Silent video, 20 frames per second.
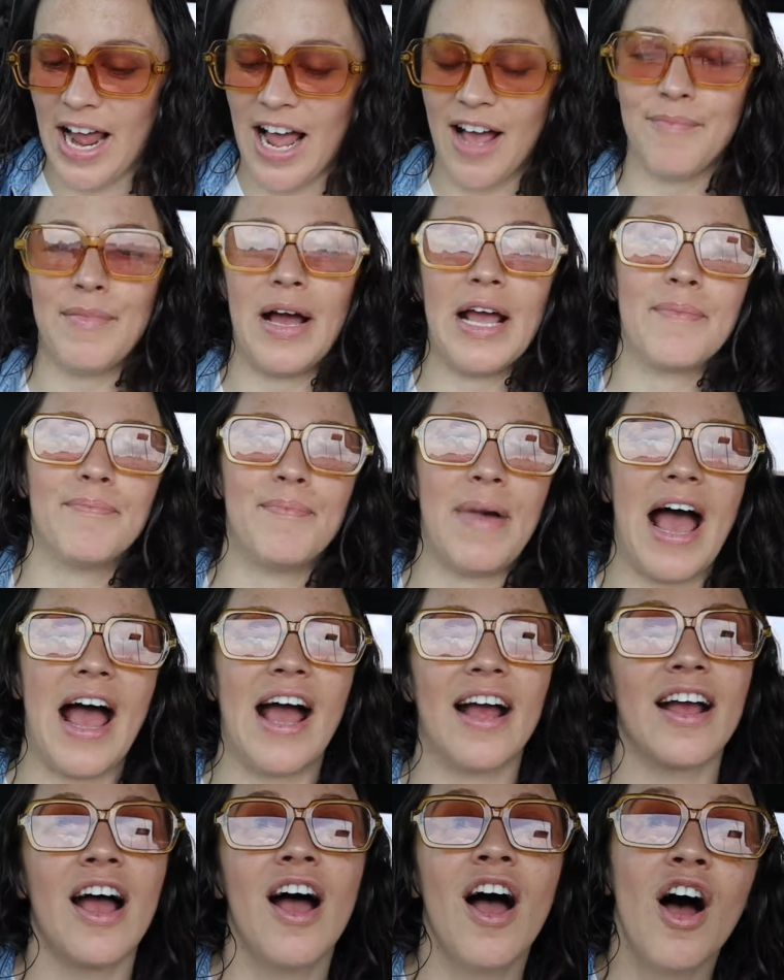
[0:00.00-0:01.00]
I have my
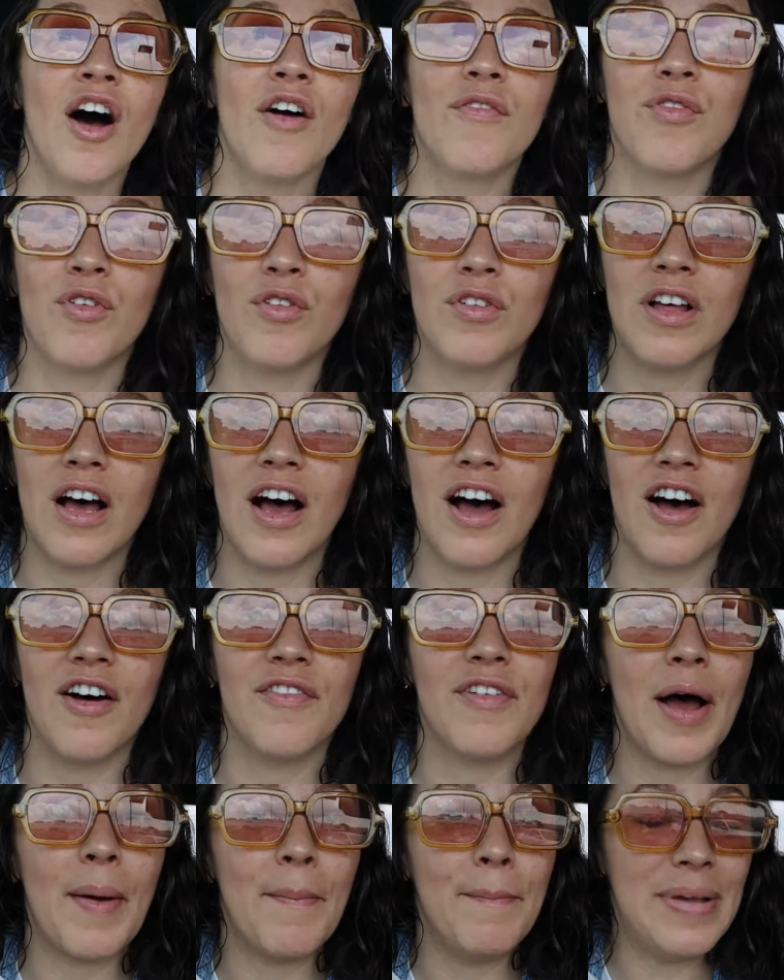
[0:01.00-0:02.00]
bag full
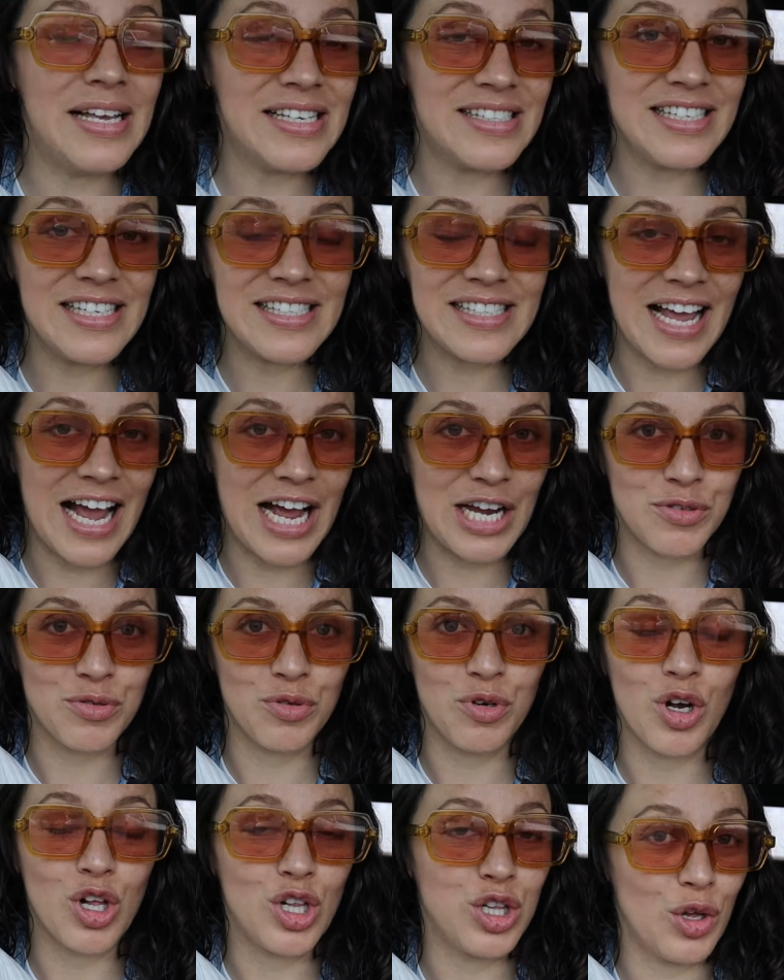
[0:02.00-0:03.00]
of business
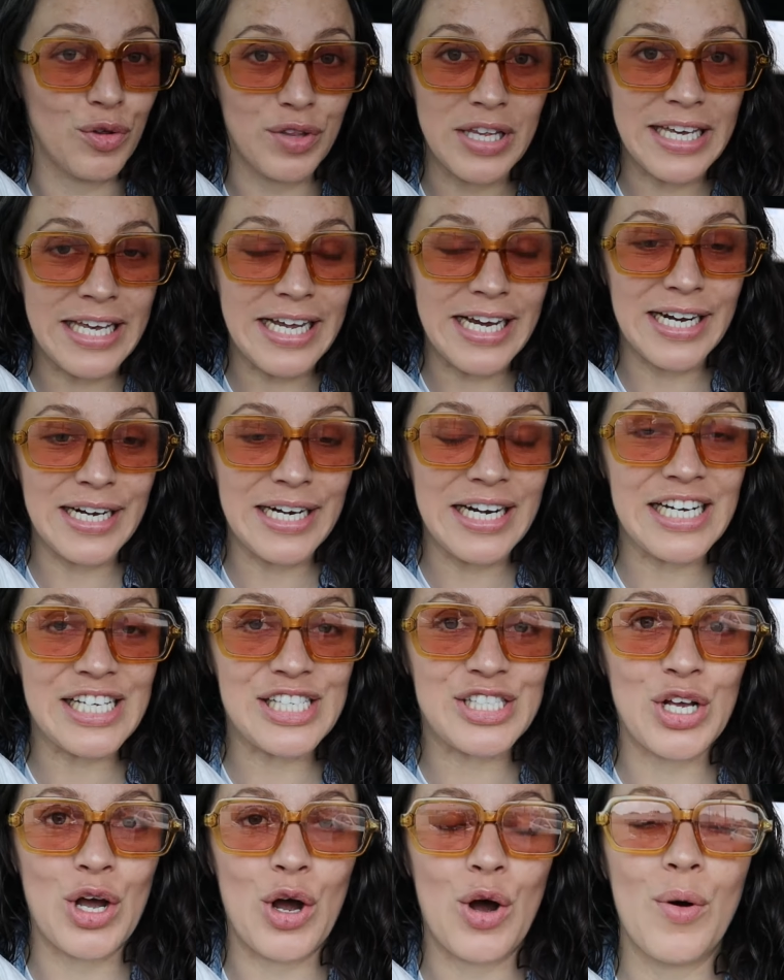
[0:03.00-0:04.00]
casual clothing here,
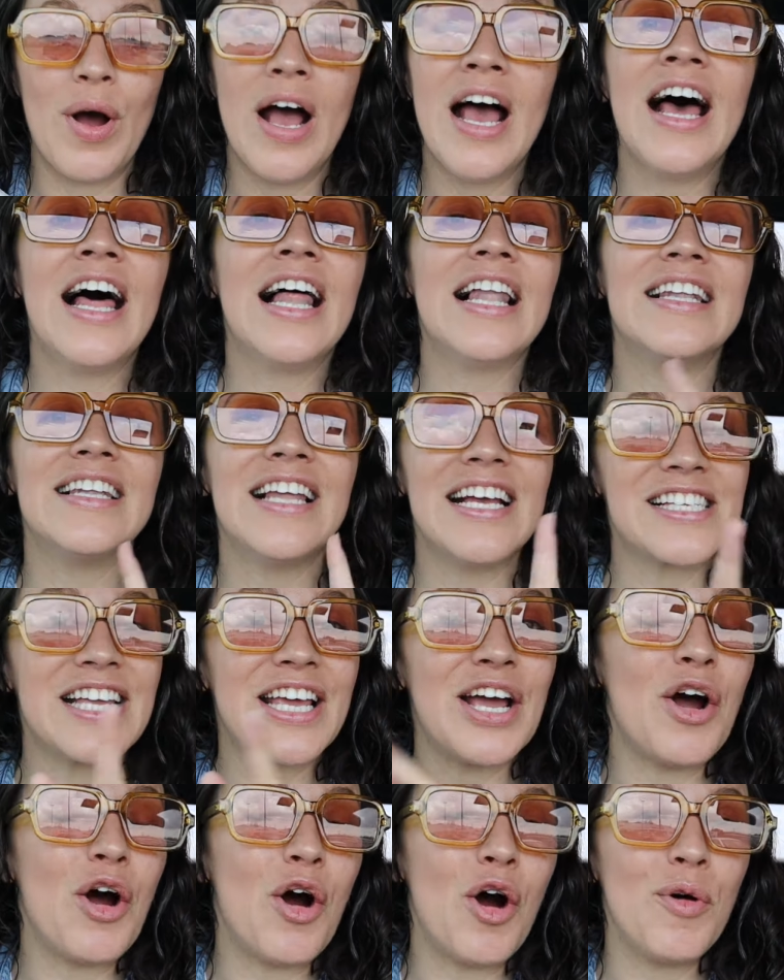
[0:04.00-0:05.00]
so let's
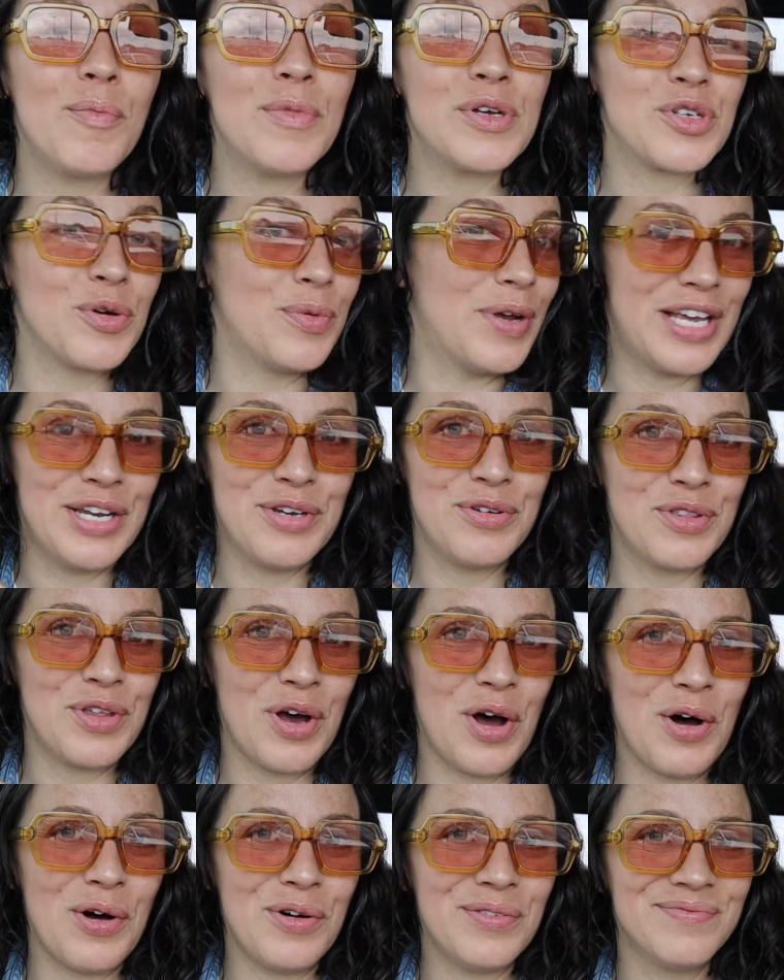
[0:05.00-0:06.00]
get home so we can do
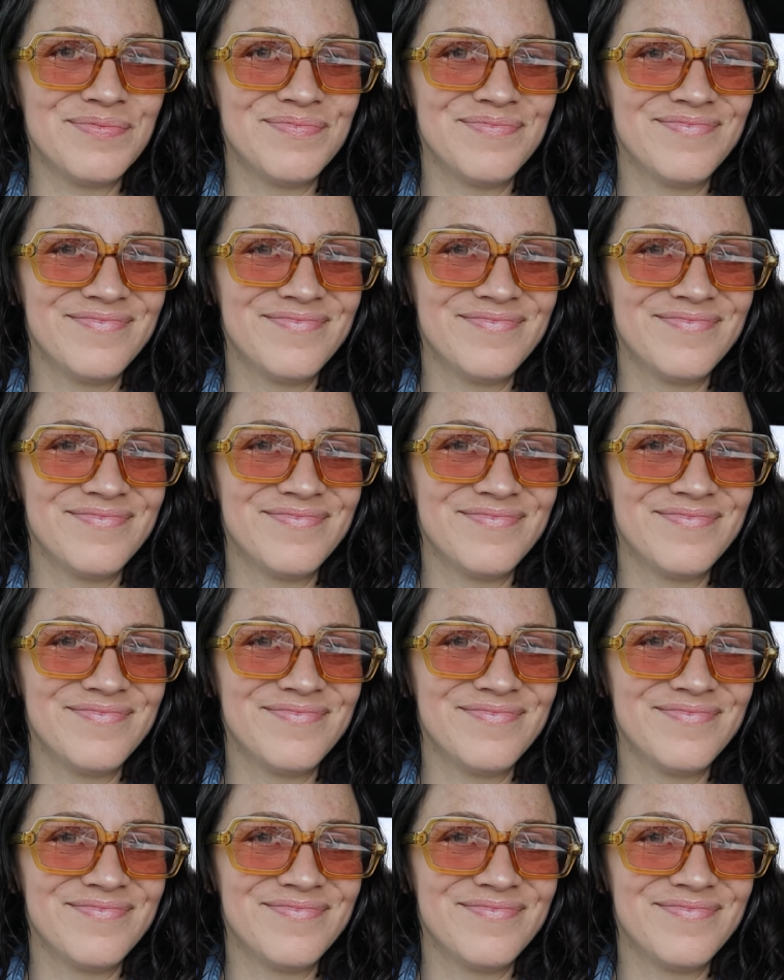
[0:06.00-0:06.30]
the haul.